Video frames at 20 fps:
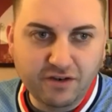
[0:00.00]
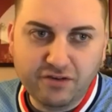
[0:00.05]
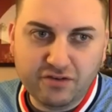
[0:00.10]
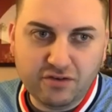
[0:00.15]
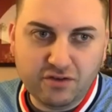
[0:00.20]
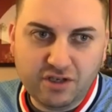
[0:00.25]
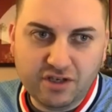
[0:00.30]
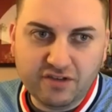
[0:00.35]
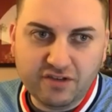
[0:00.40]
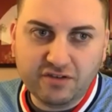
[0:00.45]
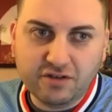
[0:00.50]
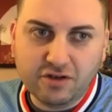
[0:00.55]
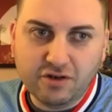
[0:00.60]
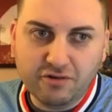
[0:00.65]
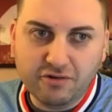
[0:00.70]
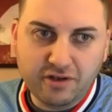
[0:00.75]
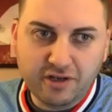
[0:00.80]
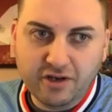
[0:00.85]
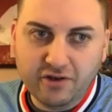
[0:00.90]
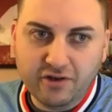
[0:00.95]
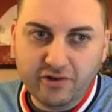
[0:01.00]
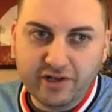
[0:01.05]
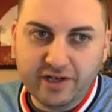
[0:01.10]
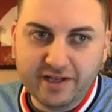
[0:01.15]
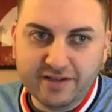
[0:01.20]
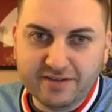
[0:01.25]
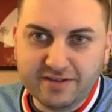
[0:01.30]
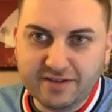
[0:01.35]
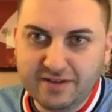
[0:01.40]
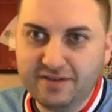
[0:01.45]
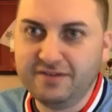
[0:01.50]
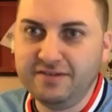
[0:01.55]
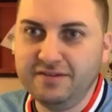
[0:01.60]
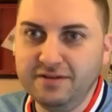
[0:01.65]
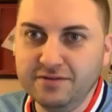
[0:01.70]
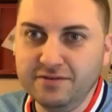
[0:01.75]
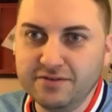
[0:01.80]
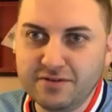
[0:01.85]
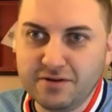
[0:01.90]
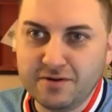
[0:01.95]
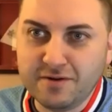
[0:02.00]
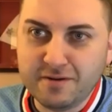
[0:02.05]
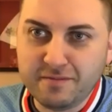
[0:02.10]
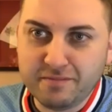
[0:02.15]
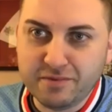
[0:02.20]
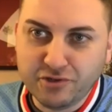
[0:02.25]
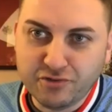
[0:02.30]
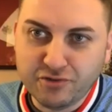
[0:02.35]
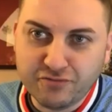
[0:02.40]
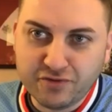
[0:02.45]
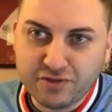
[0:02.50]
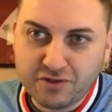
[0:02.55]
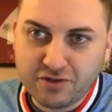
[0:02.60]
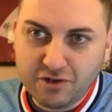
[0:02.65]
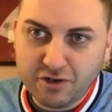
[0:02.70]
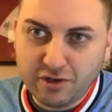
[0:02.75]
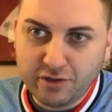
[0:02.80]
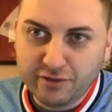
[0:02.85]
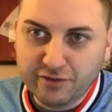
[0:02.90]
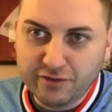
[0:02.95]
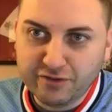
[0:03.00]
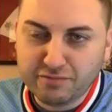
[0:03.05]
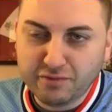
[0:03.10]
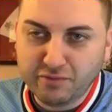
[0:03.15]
Just so you guys know, Dakota Hudson is still a starting pitcher for the Cardinals,